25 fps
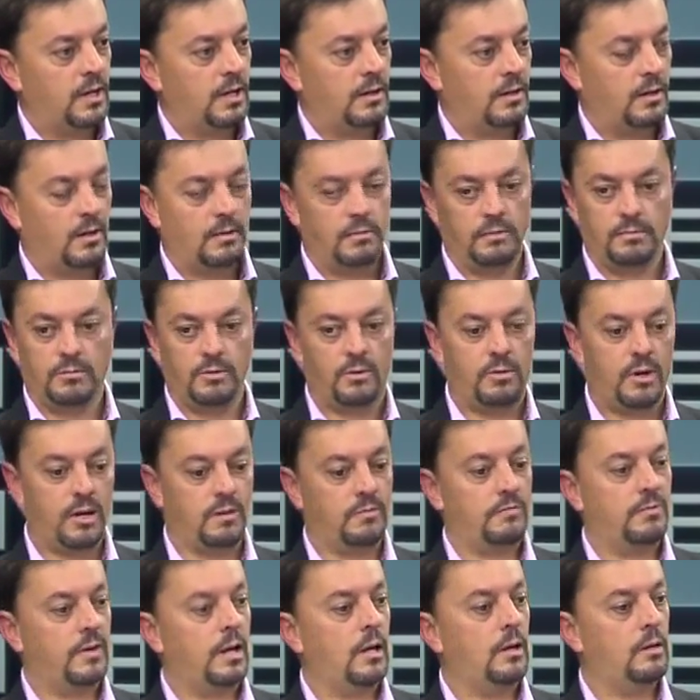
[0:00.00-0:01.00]
and create
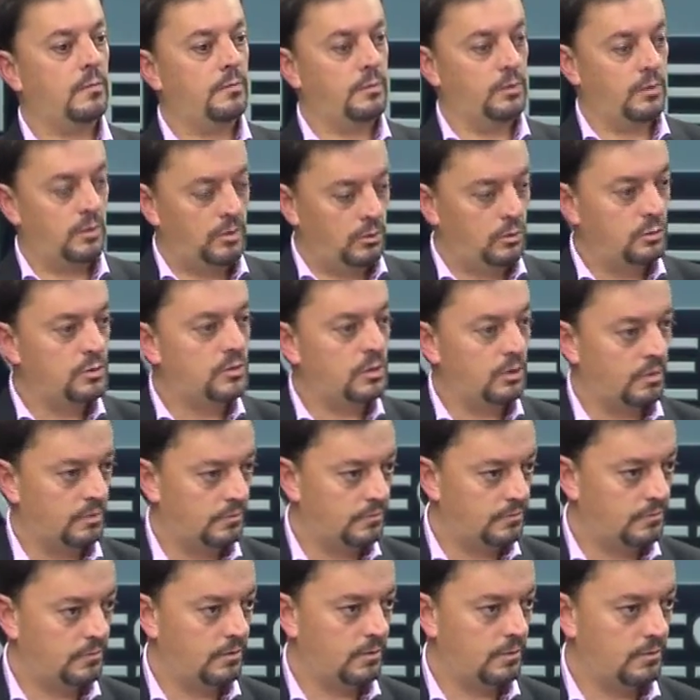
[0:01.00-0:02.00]
value for the user
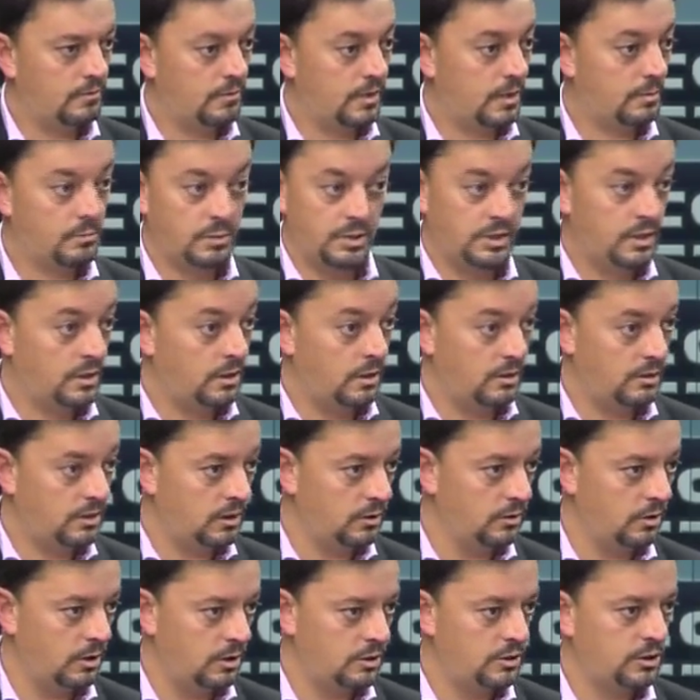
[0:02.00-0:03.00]
of that particular
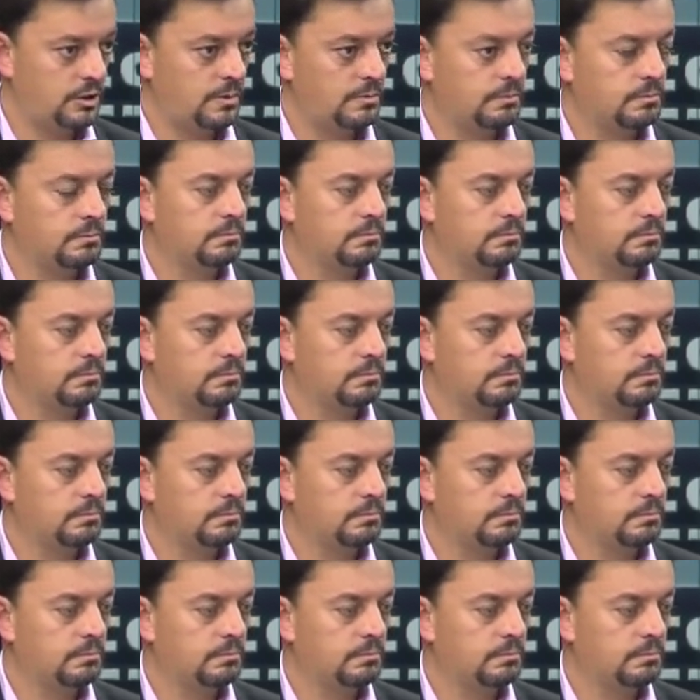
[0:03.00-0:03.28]
technology?